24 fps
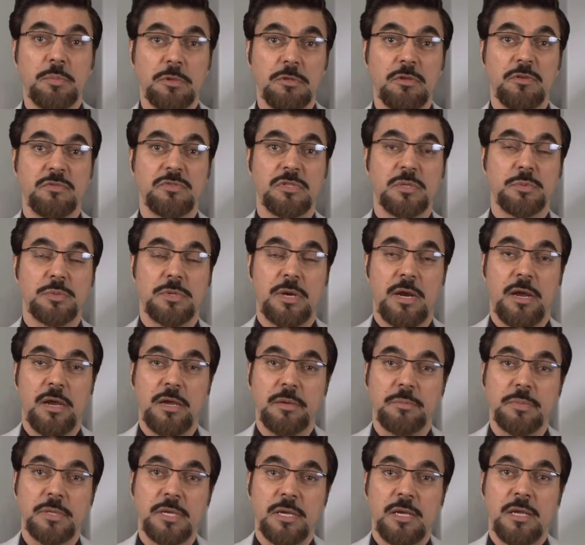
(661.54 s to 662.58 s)
who have
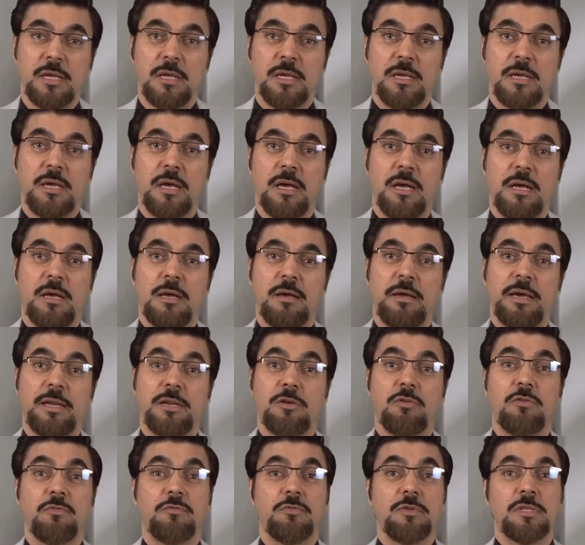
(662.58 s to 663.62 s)
subscribed, and
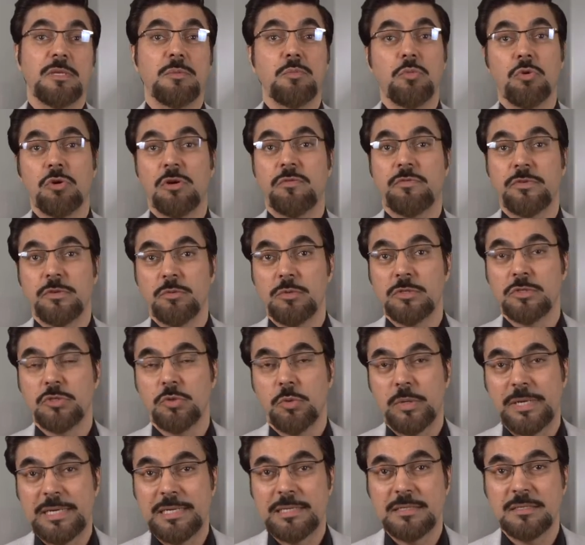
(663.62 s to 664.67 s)
hopefully more of you will
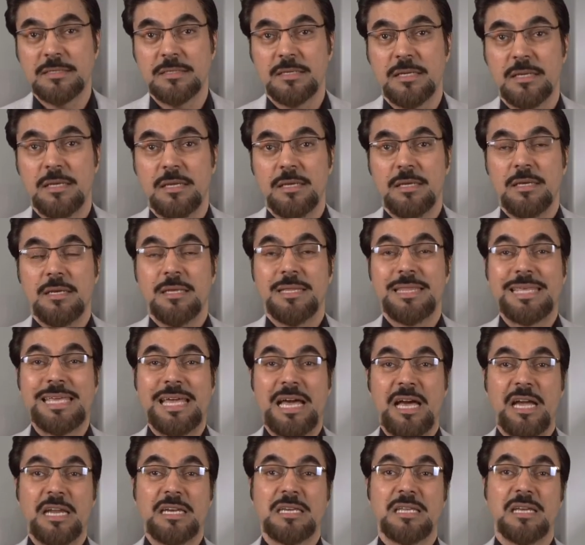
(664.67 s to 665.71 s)
join us. The
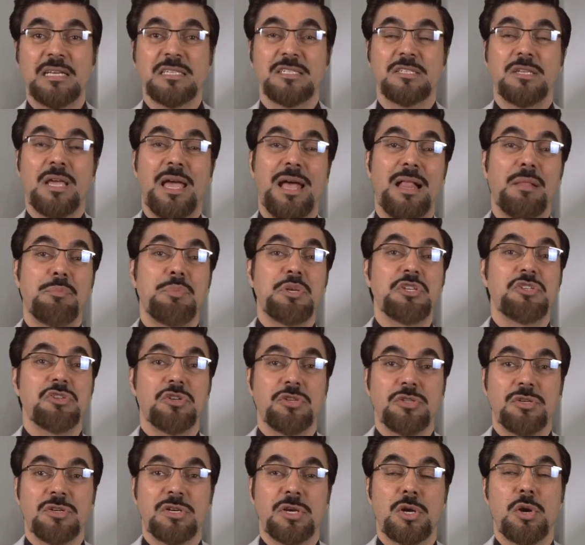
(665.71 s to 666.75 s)
idea is to help each
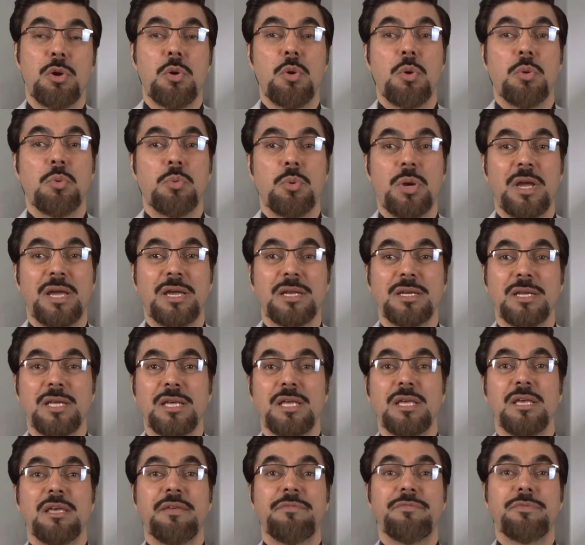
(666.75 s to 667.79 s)
other grow, right?
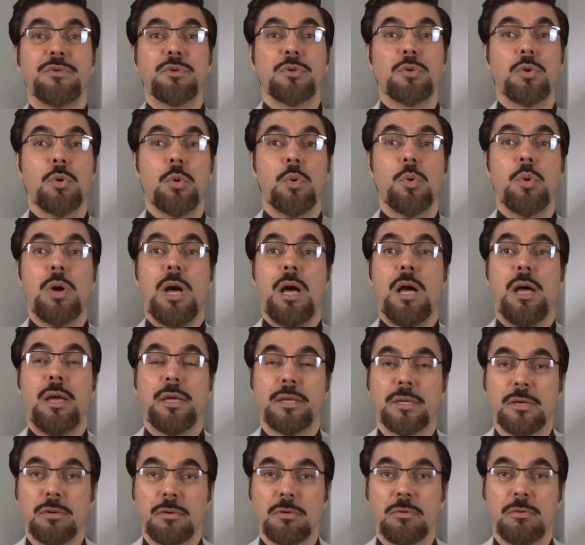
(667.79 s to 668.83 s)
If you grow, I
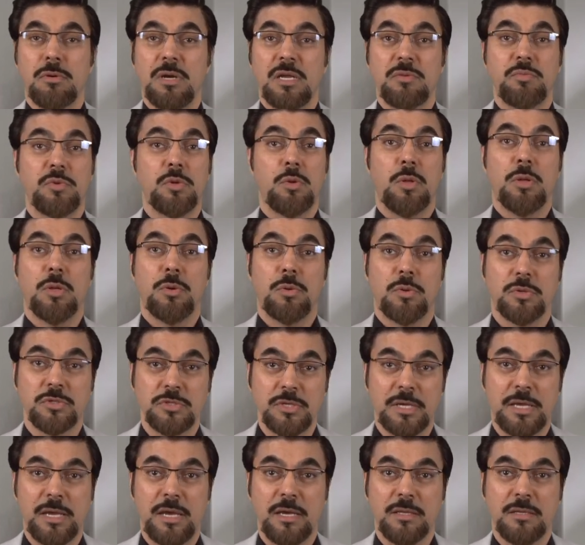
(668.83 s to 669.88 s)
grow, and we all grow
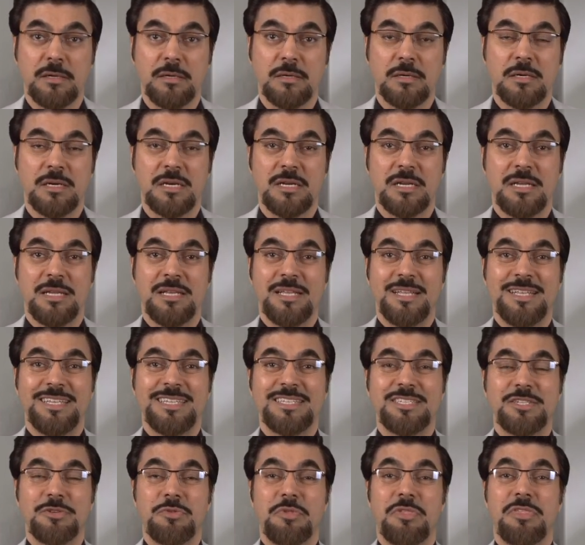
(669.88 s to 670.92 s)
together.
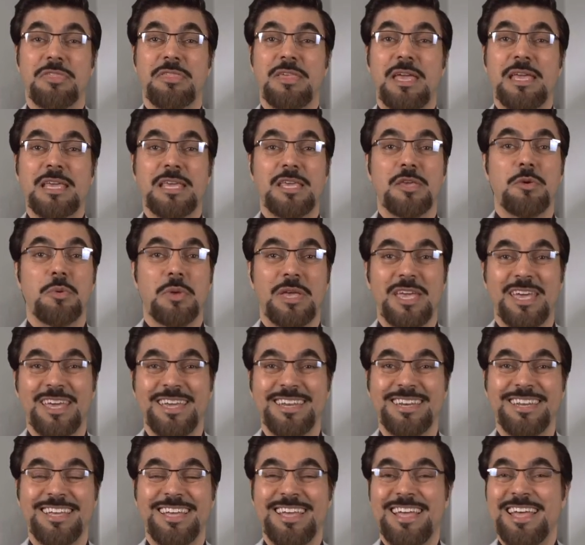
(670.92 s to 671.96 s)
So thank you
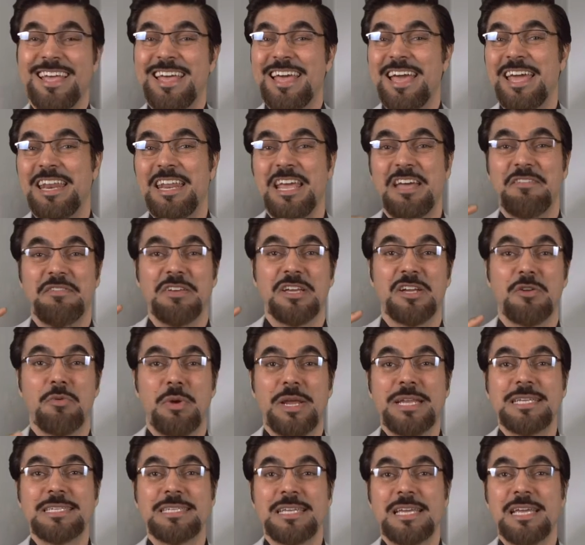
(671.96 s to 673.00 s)
again, and have a
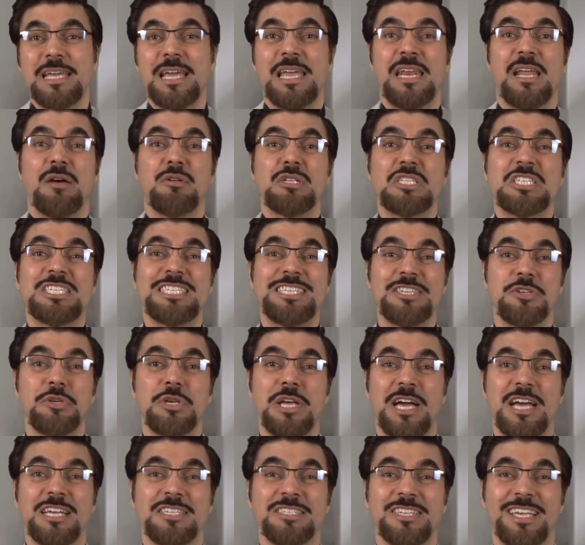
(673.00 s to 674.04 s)
great day, and I will see you
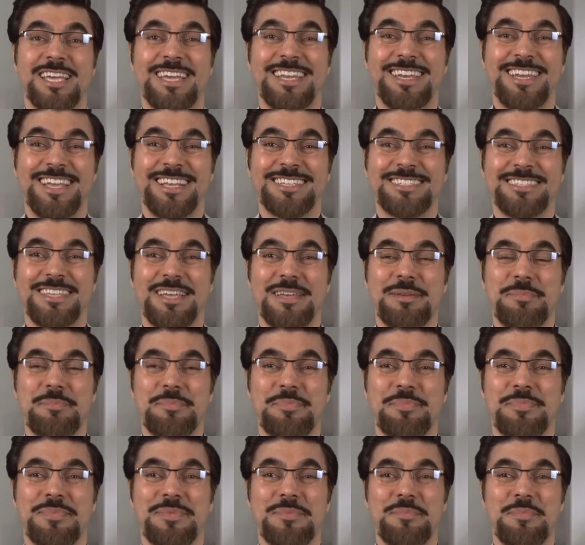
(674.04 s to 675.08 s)
guys again next time.
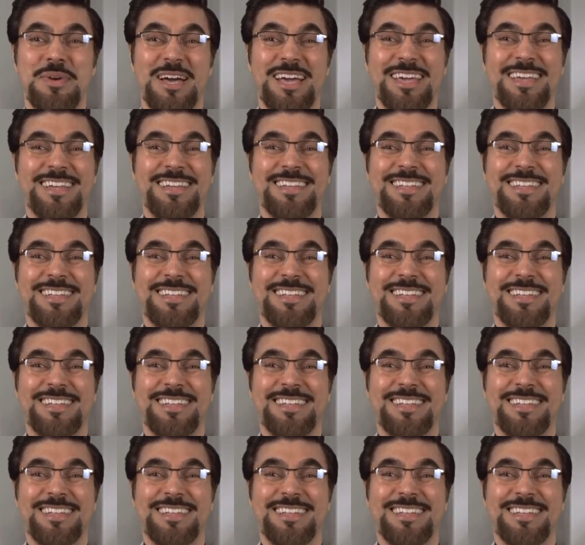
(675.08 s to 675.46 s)
Bye.